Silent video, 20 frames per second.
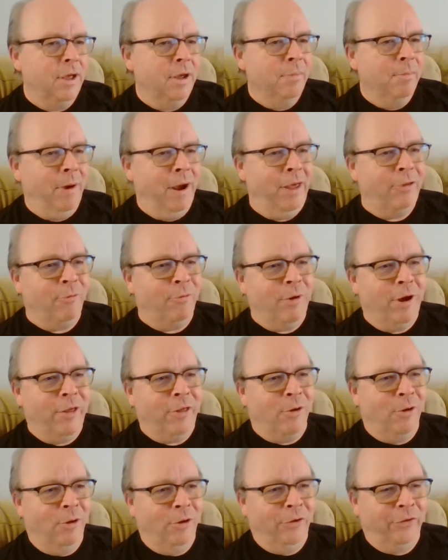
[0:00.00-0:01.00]
By the way,
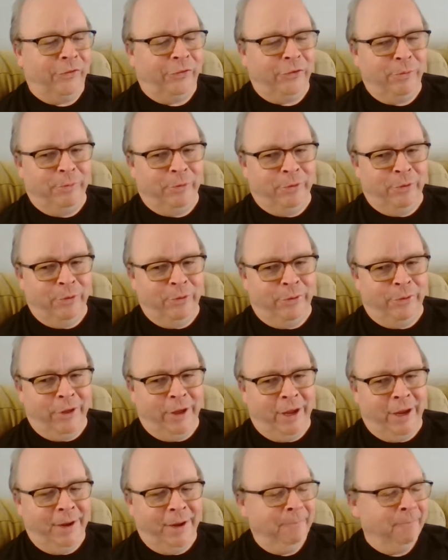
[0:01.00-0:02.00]
the whole Subaru
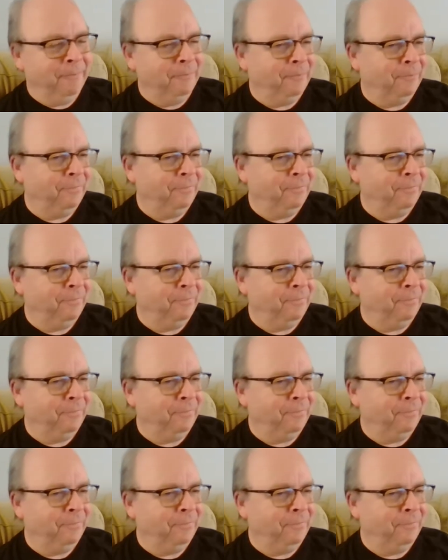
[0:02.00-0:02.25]
thing,